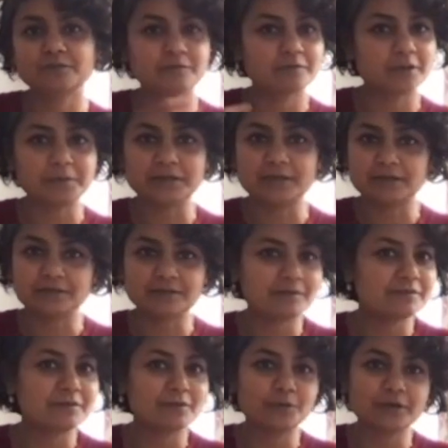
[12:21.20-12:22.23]

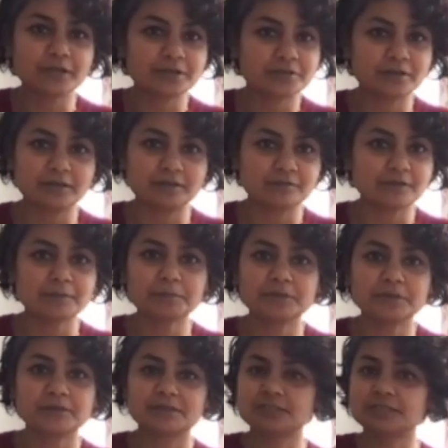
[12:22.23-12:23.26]
If you look at drug
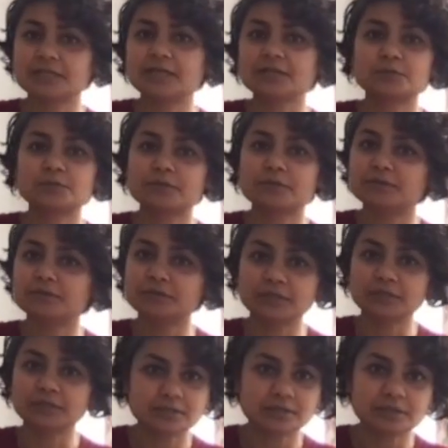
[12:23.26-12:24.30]
development, it starts with
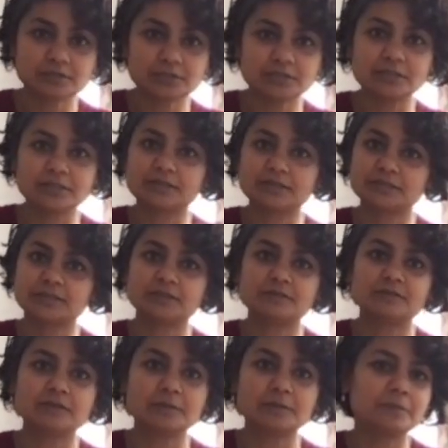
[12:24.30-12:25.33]
research, then there is
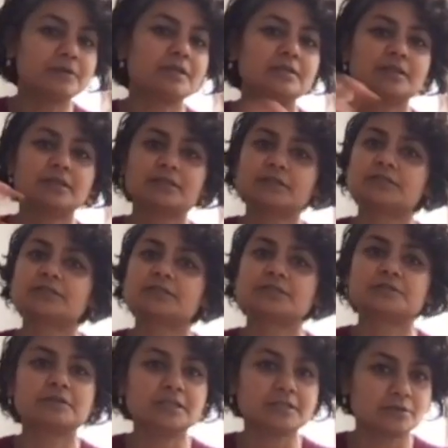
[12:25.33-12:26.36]
development, and there is
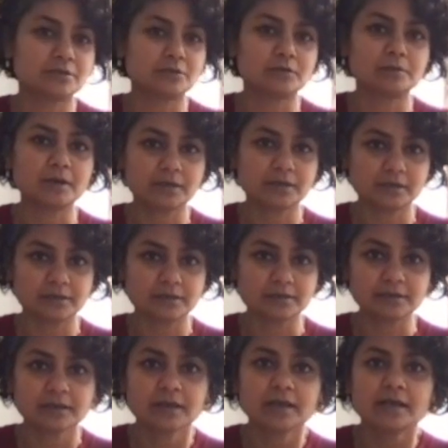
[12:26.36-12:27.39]
release into the
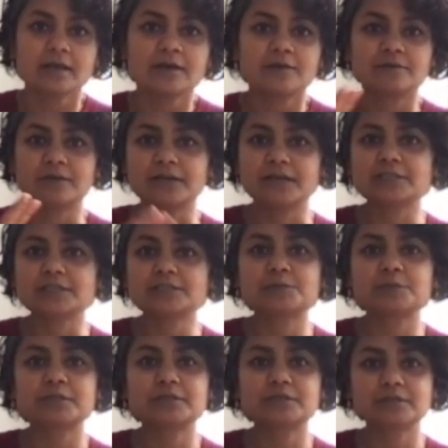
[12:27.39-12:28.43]
market. Whereas
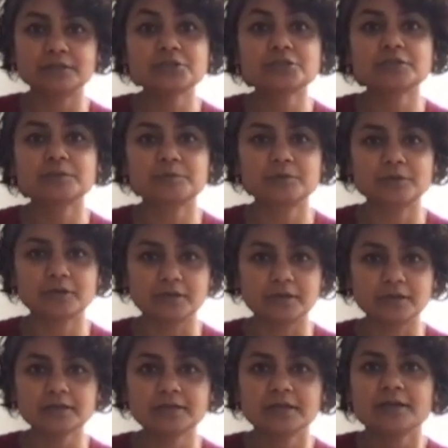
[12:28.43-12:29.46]
with the digital
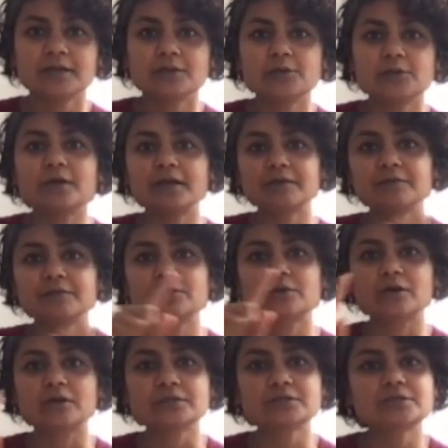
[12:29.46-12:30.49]
product, you have a
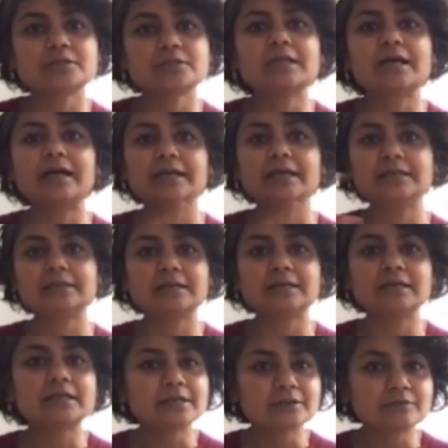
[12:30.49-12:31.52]
constant
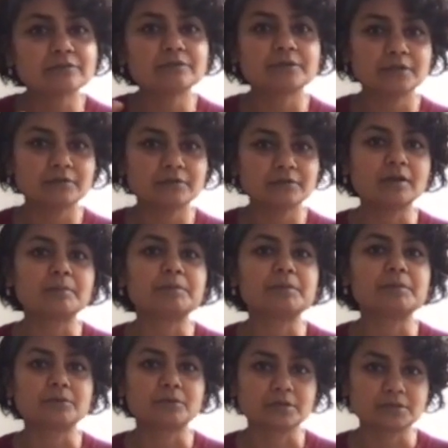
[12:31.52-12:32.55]
iterative
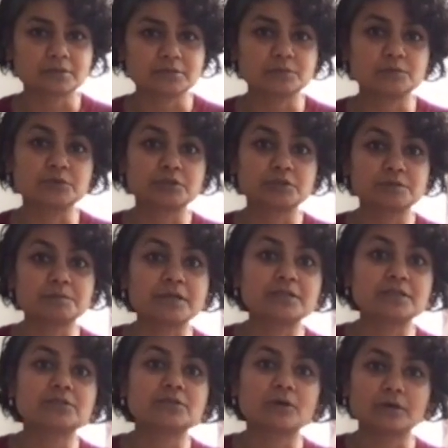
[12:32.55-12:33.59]
development process, which is
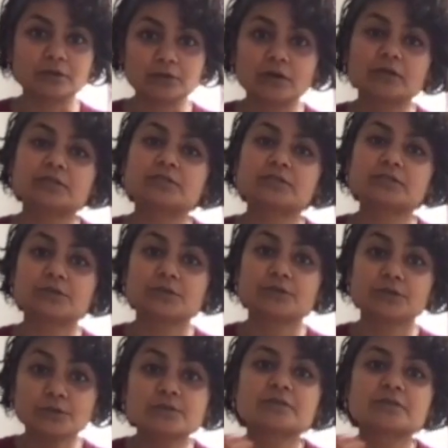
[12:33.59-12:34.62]
based on a constant
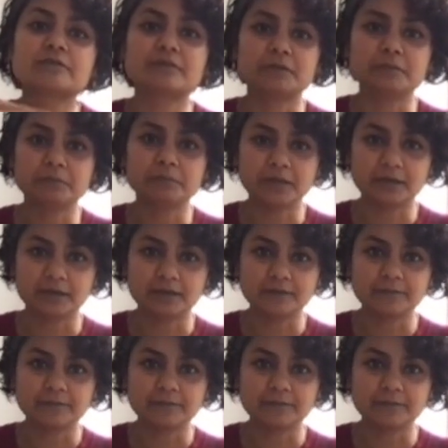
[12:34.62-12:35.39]
user feedback.